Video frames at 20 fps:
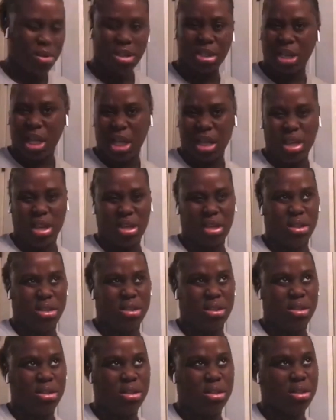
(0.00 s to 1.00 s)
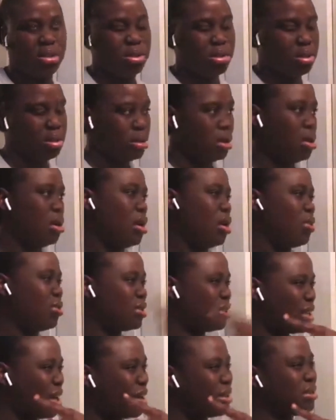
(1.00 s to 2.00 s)
side is it? What
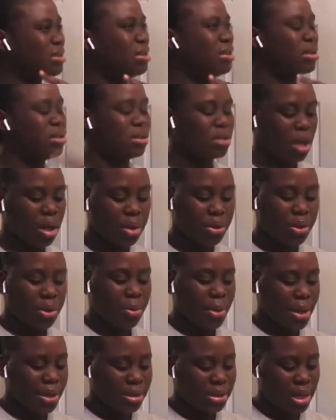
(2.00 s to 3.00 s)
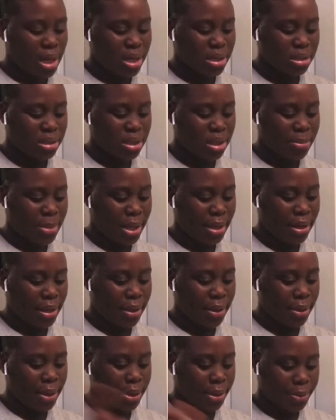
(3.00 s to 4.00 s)
side is this? Oh, your right side or something like
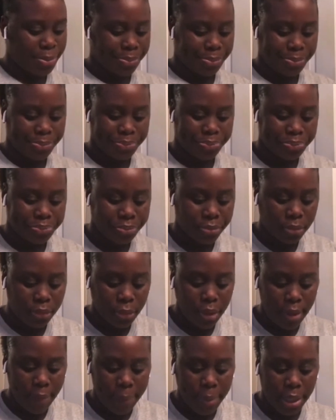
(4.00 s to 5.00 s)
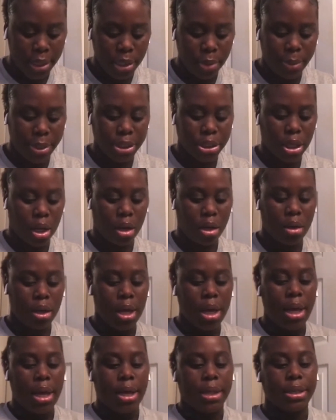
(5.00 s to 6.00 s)
that? Yeah. But anyways, y'all,
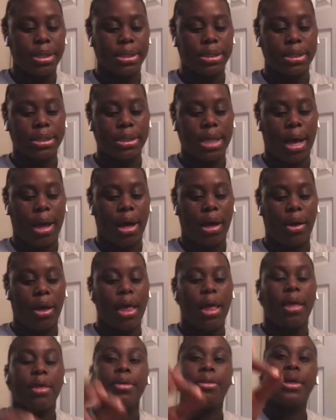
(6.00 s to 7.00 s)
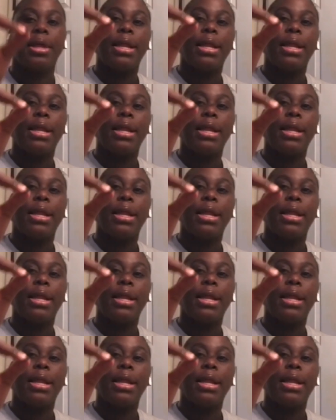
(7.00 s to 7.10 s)
this is how the